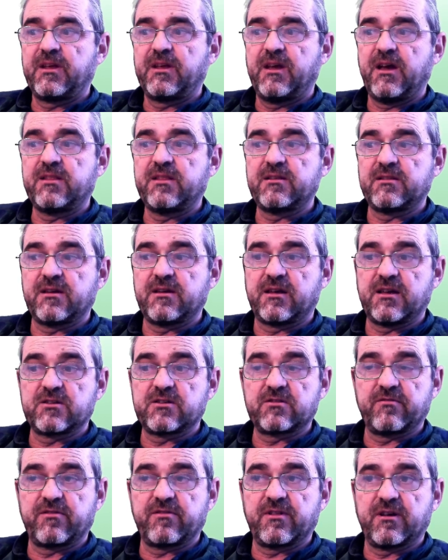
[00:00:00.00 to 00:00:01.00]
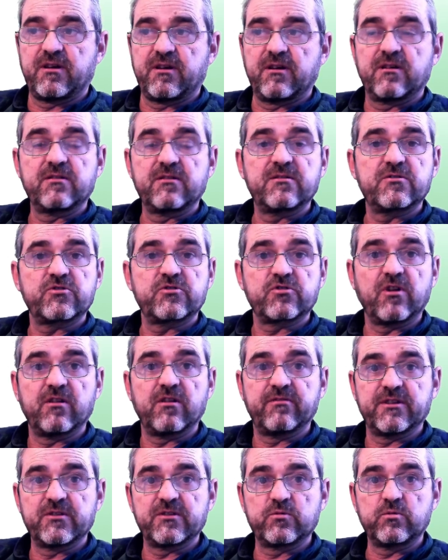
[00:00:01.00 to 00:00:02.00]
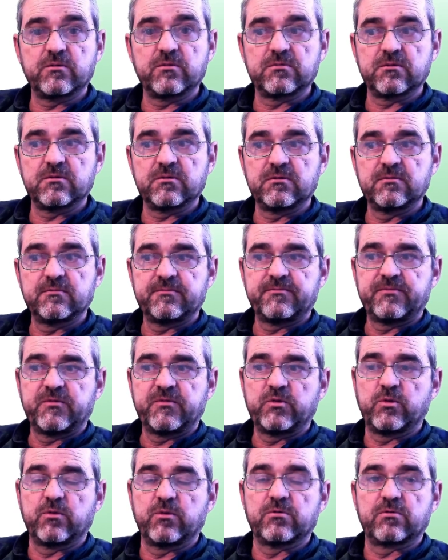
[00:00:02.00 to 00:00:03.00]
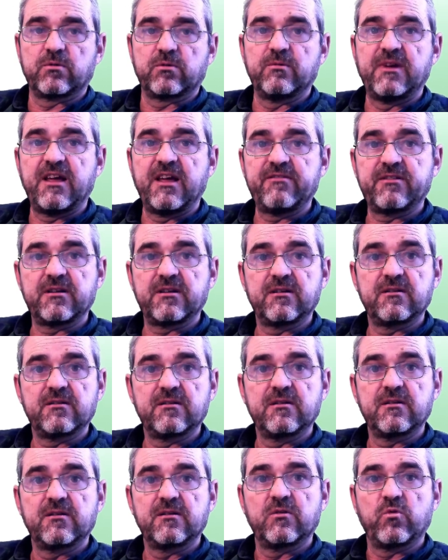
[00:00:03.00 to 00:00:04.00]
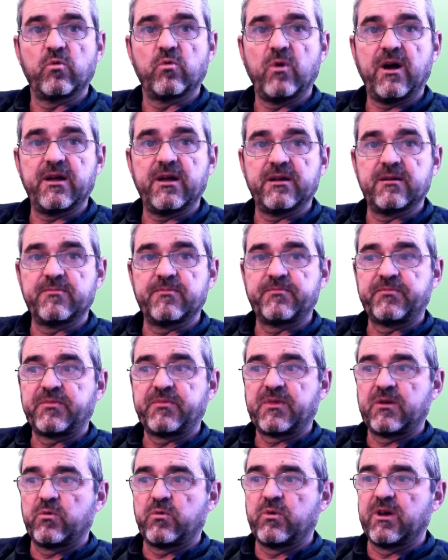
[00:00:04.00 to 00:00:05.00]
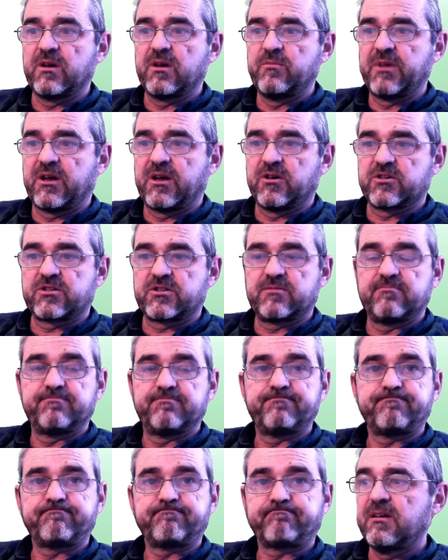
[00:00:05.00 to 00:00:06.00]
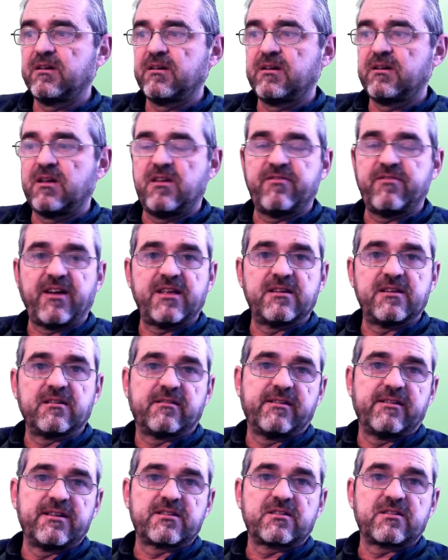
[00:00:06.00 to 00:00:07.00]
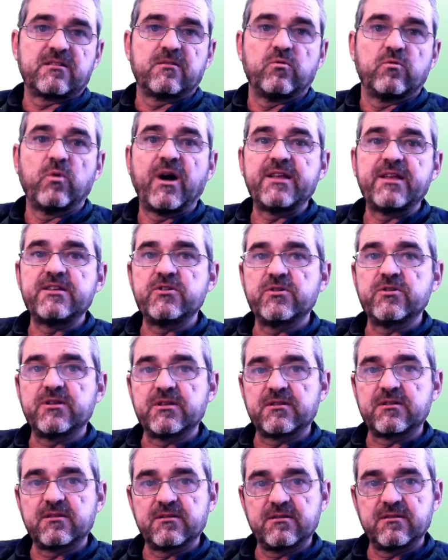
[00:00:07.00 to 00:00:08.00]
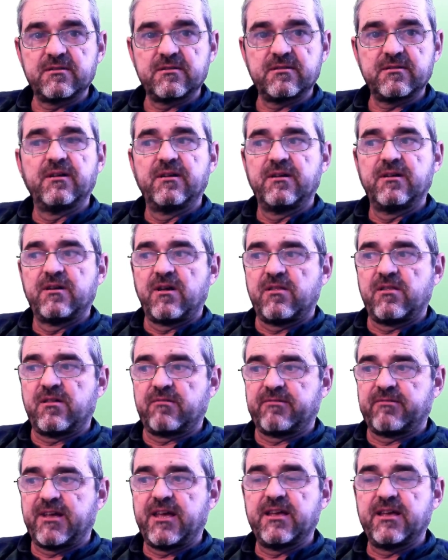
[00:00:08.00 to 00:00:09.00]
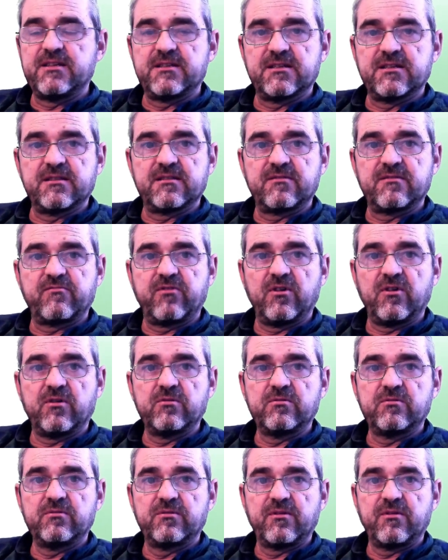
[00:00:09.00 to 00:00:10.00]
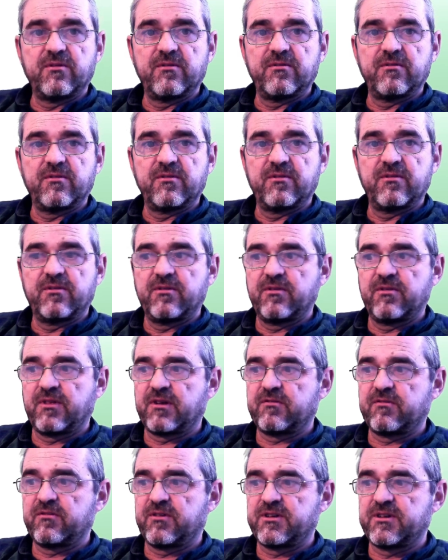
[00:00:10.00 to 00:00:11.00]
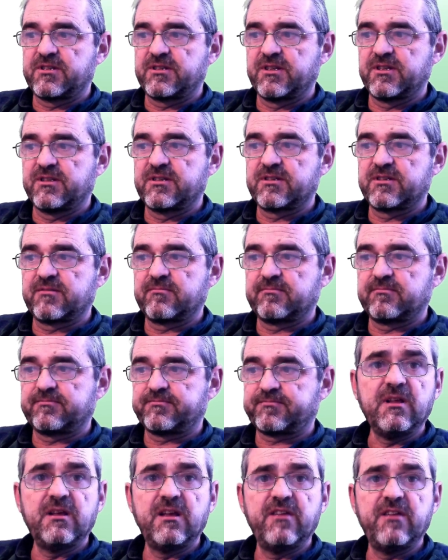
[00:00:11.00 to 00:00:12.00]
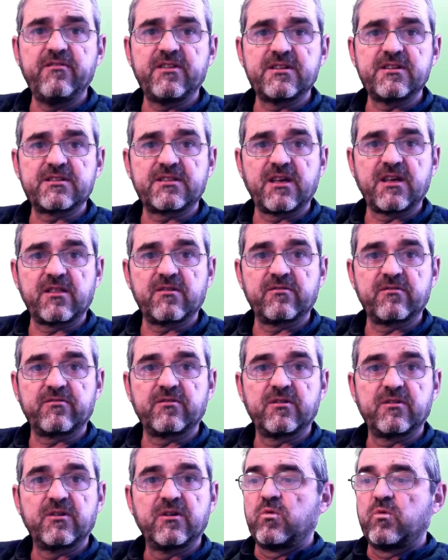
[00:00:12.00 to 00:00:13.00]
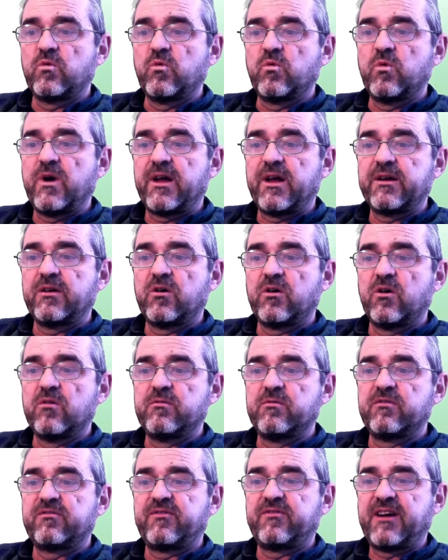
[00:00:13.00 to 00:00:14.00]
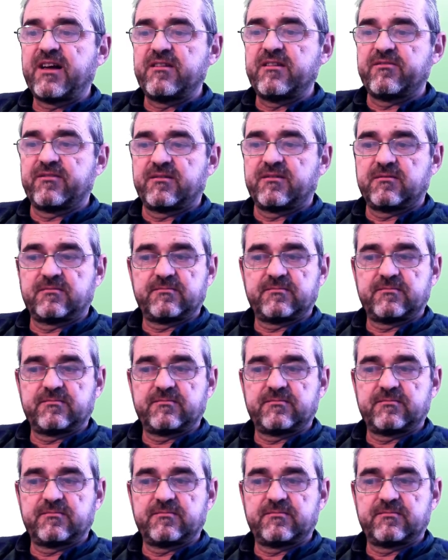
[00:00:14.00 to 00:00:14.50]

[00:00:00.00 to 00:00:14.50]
and in the case of the solvent water to control level. Why? Well, because if I increase 1 unit the reagent flow, then for instance, if instead of 1/5